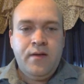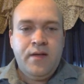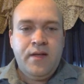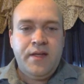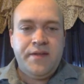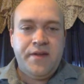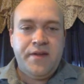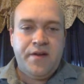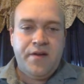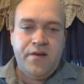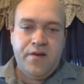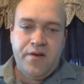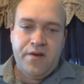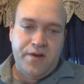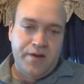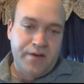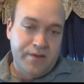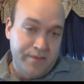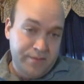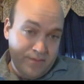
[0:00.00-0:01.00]
And there
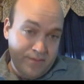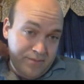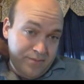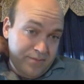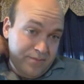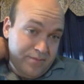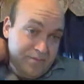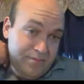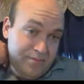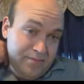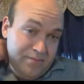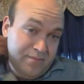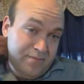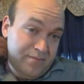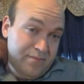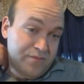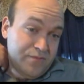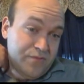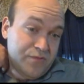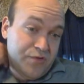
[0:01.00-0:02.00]
are
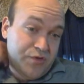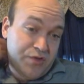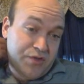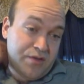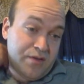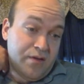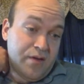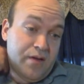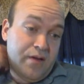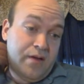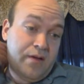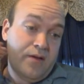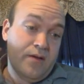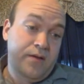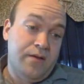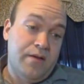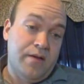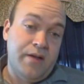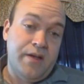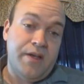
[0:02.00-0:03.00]
just
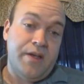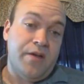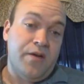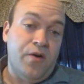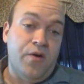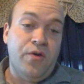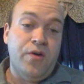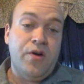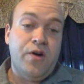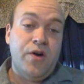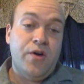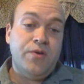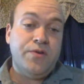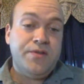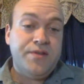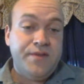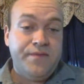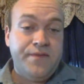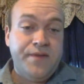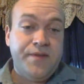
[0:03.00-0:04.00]
a whole
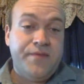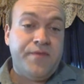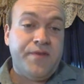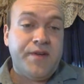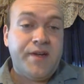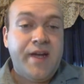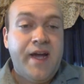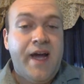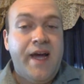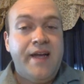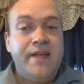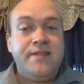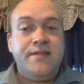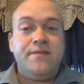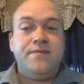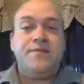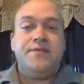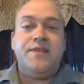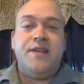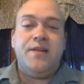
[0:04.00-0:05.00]
host of different kinds
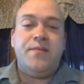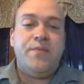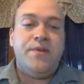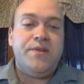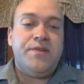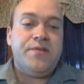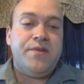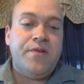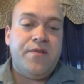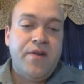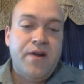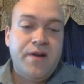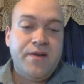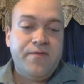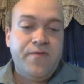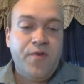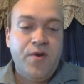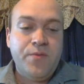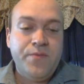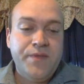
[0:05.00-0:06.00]
of sedimentary rock
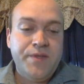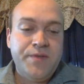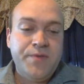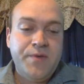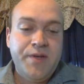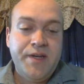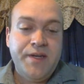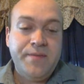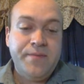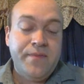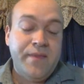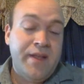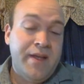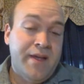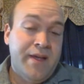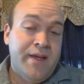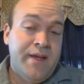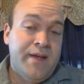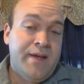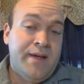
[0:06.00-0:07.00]
formed this way.
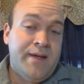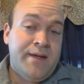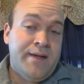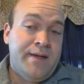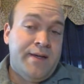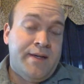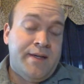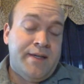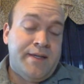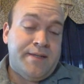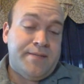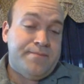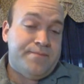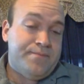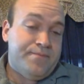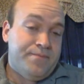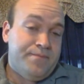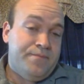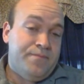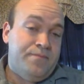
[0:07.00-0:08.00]

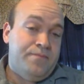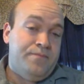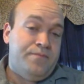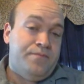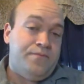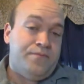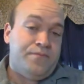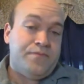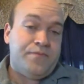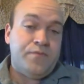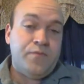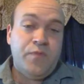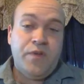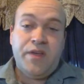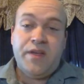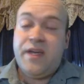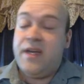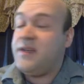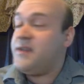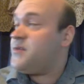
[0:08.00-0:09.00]
We
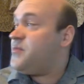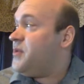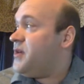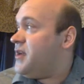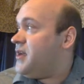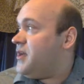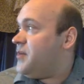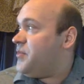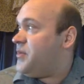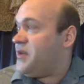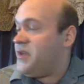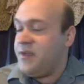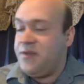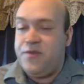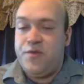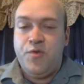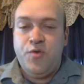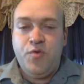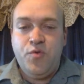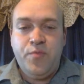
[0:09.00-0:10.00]
can kind of split it up into
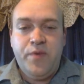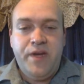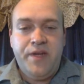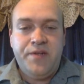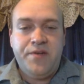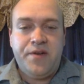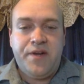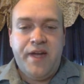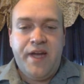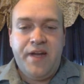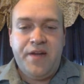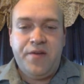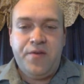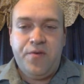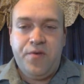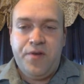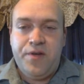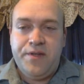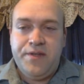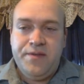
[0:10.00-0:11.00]
two major
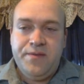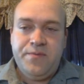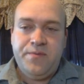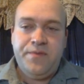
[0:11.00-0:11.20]
categories.